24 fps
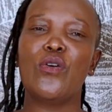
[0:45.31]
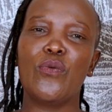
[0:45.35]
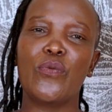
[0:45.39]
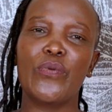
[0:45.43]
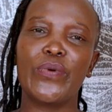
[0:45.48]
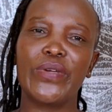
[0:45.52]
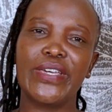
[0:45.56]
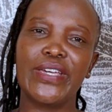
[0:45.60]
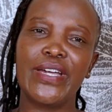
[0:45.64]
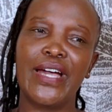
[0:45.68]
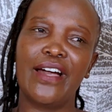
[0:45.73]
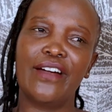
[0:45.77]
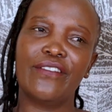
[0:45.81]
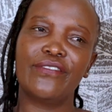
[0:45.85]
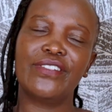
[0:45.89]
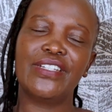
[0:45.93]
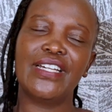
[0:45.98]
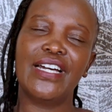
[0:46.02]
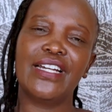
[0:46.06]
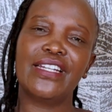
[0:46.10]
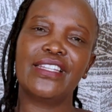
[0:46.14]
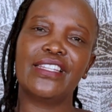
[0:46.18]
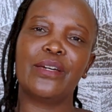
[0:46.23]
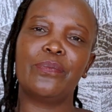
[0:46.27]
We have
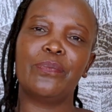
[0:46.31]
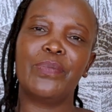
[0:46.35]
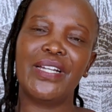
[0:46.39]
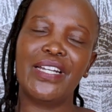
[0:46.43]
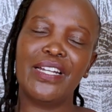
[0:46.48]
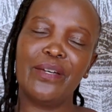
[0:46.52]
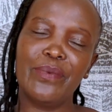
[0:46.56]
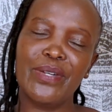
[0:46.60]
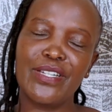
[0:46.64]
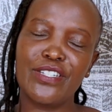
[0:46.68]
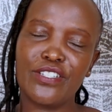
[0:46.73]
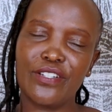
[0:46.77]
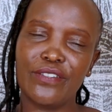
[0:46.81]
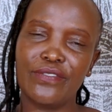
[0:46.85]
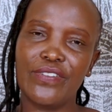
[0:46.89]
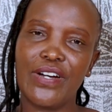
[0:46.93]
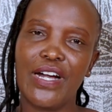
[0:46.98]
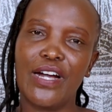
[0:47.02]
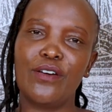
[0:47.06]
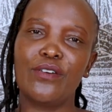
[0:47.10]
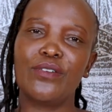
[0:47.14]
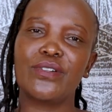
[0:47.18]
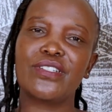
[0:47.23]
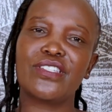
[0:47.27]
done the Parliament of
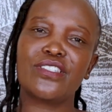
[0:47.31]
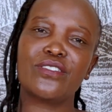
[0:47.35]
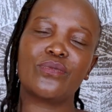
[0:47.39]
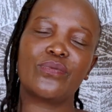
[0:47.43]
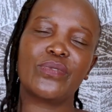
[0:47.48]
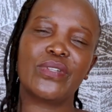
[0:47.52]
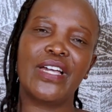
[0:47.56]
Owls.